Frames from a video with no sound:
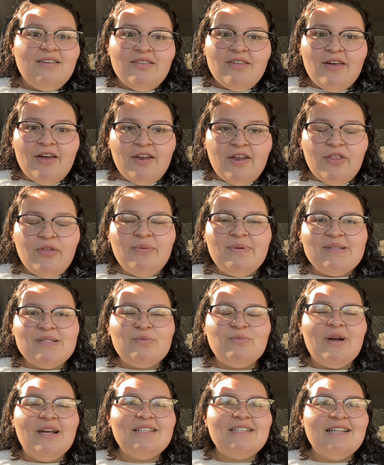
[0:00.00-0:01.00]
another
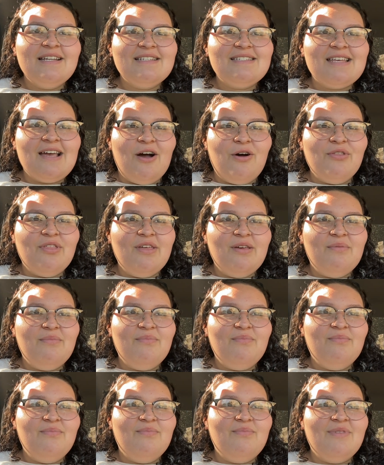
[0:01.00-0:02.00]
reason why I didn't tell
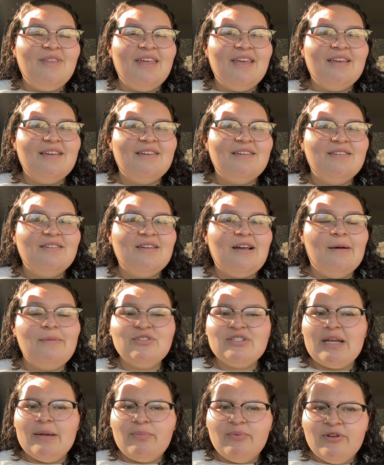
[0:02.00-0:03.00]
them like how
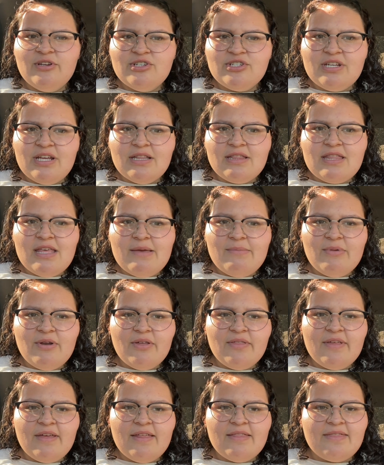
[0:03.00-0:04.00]
much I appreciate them and all
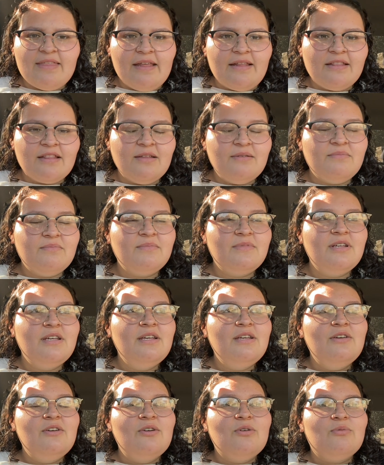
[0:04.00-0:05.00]
that and thank them
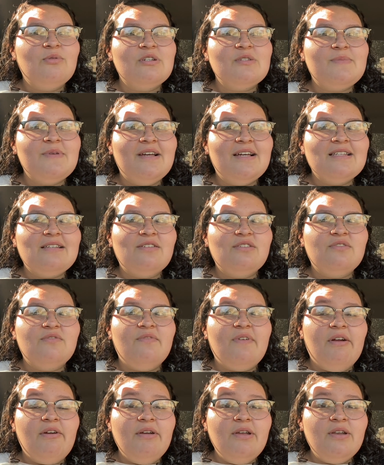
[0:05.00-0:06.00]
was because I was
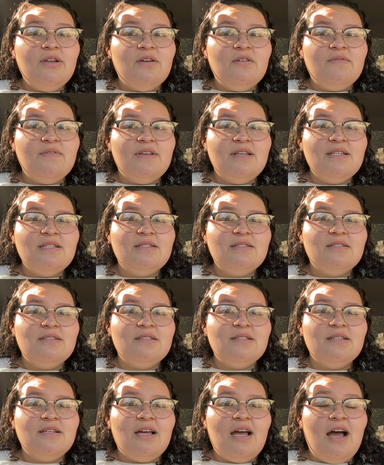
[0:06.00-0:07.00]
very nervous.
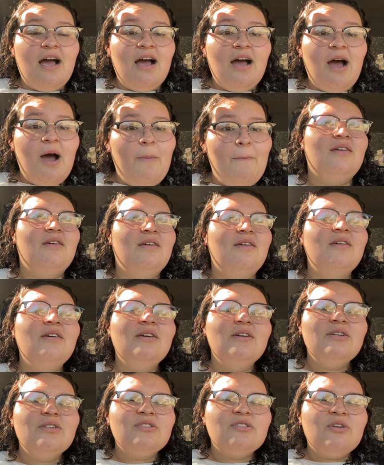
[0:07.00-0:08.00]
Um,
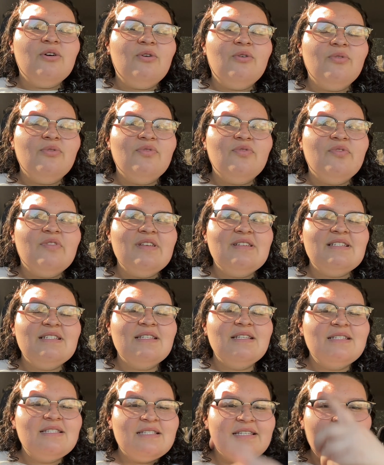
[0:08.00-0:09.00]
so this
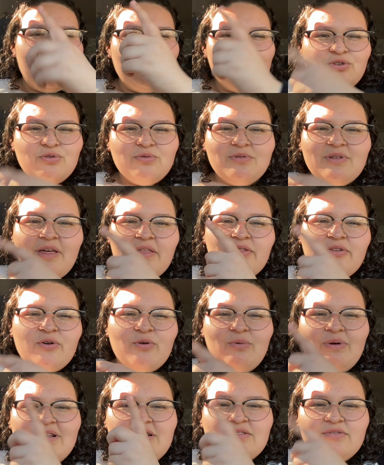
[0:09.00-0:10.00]
is the schedule that there
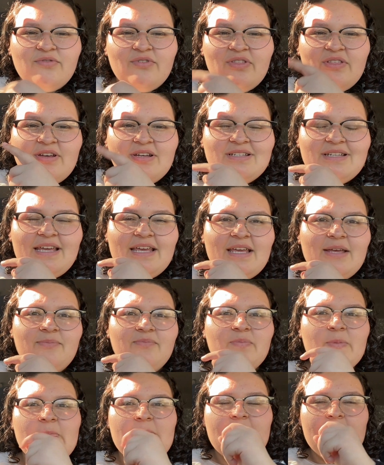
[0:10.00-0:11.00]
was for the day.
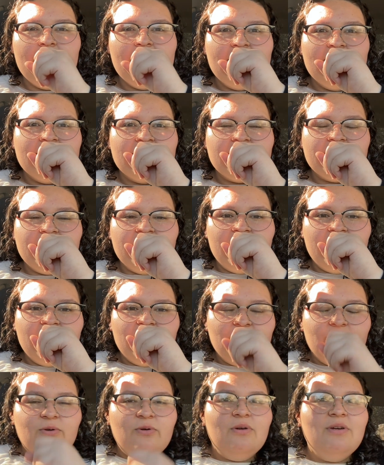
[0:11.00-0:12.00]

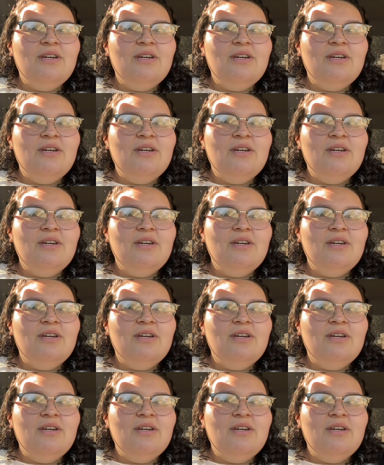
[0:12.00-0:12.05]
So